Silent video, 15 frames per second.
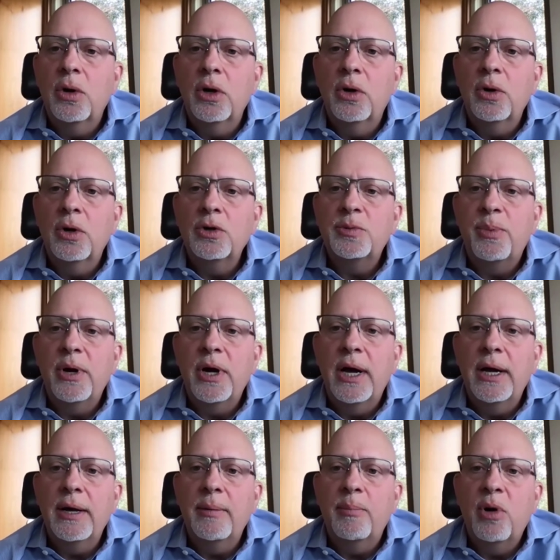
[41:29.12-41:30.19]
Gross
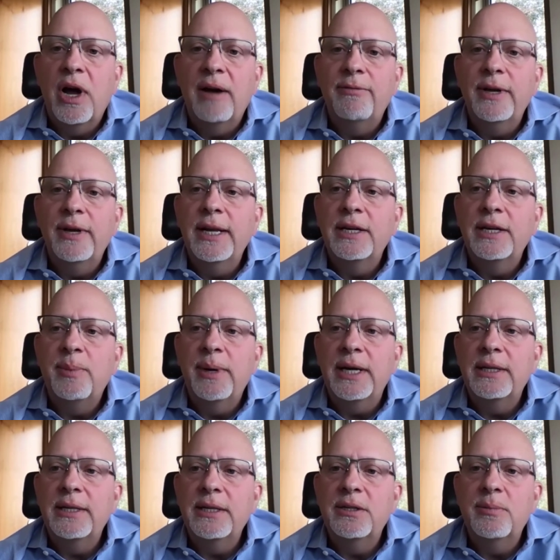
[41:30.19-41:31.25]
profit
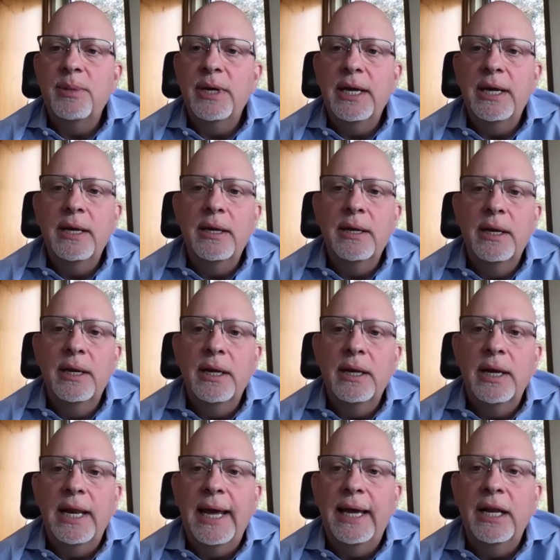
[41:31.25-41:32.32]
expected to be
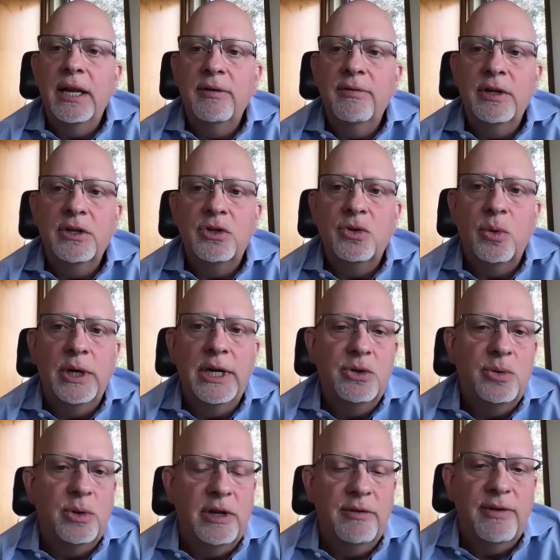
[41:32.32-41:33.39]
negative in
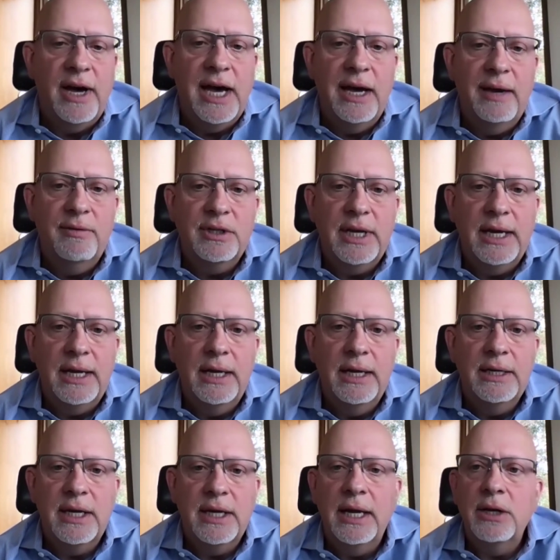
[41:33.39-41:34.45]
2025. Is
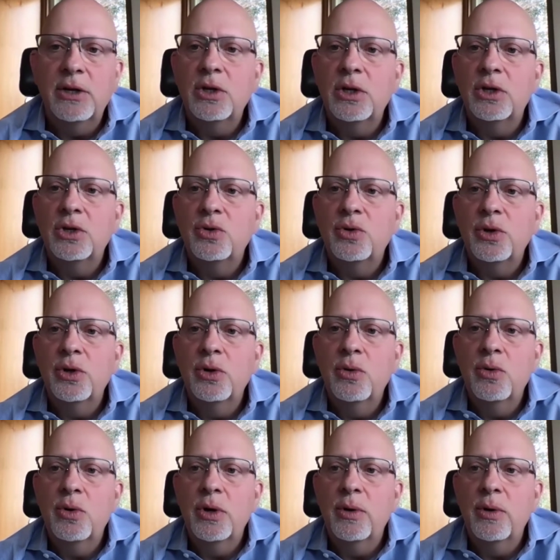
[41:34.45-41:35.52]
that
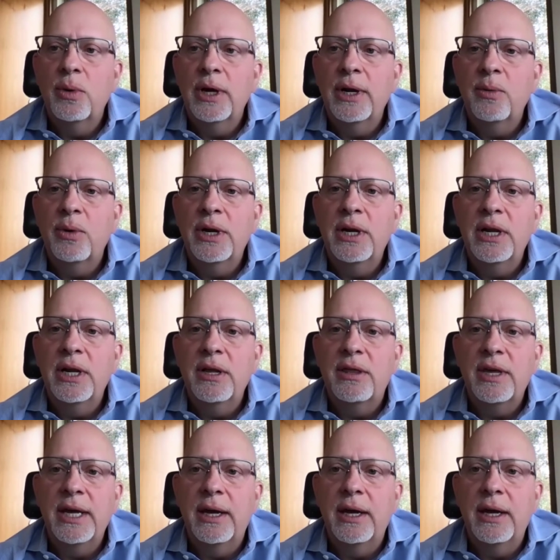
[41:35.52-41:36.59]
true? When do you
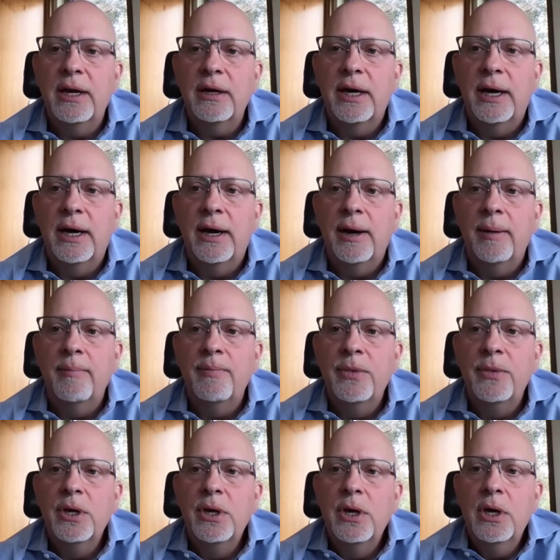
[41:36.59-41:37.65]
think
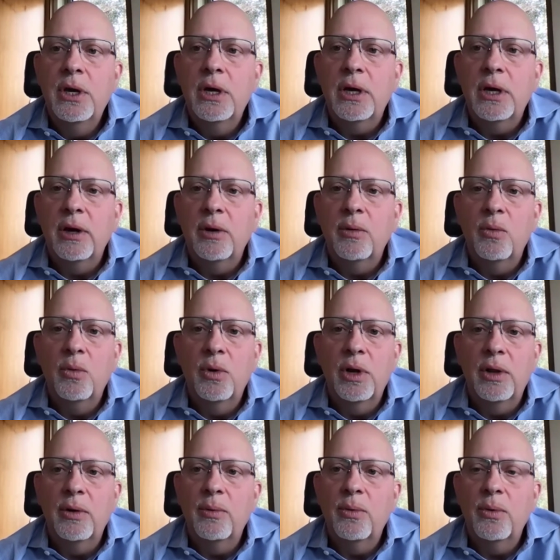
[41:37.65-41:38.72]

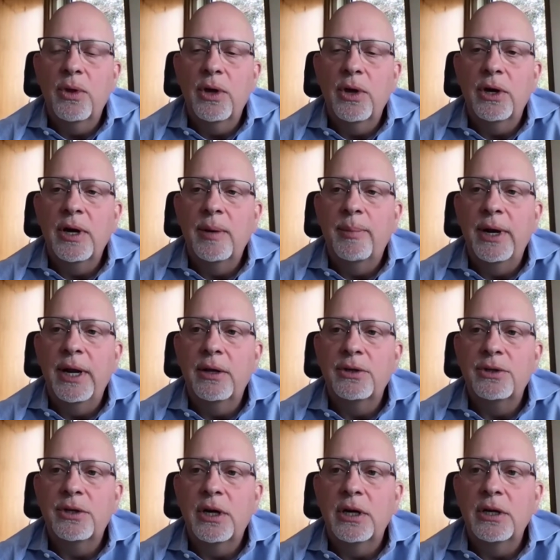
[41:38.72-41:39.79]
will the company
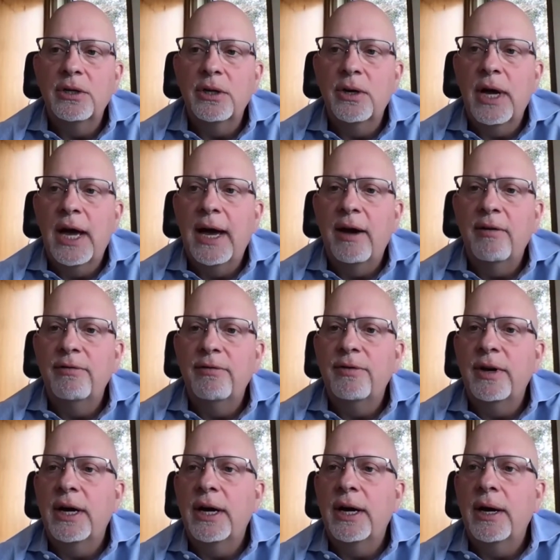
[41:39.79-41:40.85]
will start to have